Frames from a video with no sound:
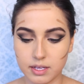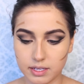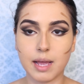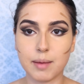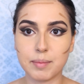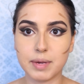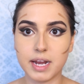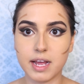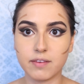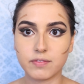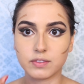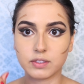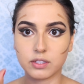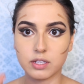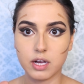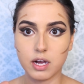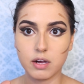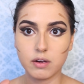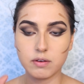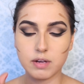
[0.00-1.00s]
I'm gonna have to
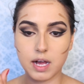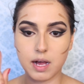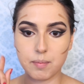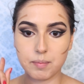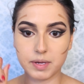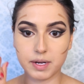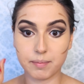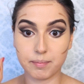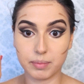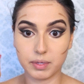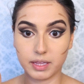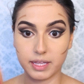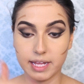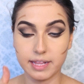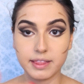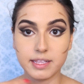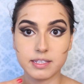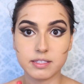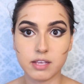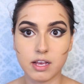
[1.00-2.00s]
go. I'm gonna
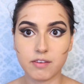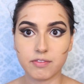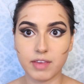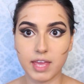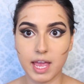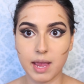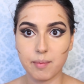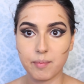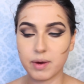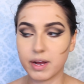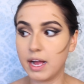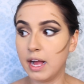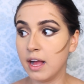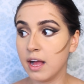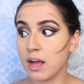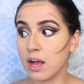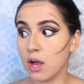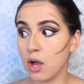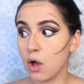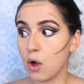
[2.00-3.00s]
blend this off
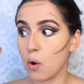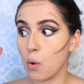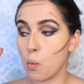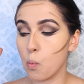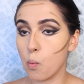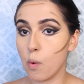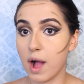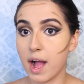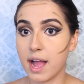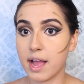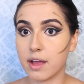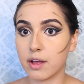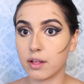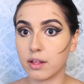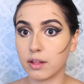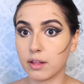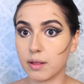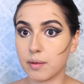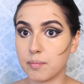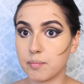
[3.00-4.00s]
camera
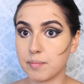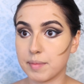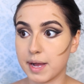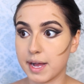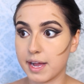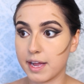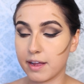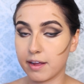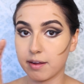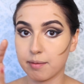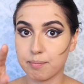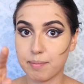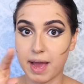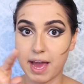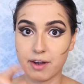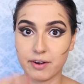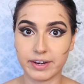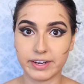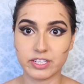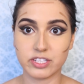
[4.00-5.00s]
while my
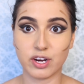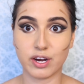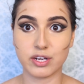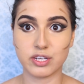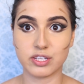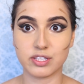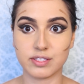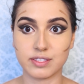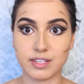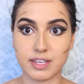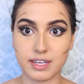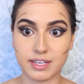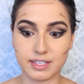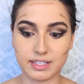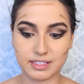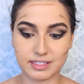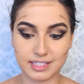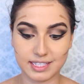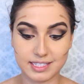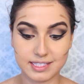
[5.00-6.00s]
battery charges
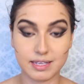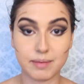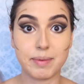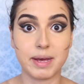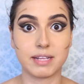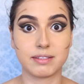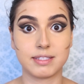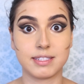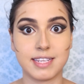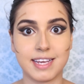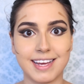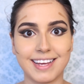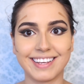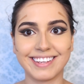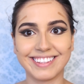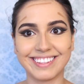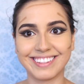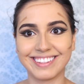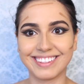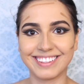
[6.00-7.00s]
because it's about to die.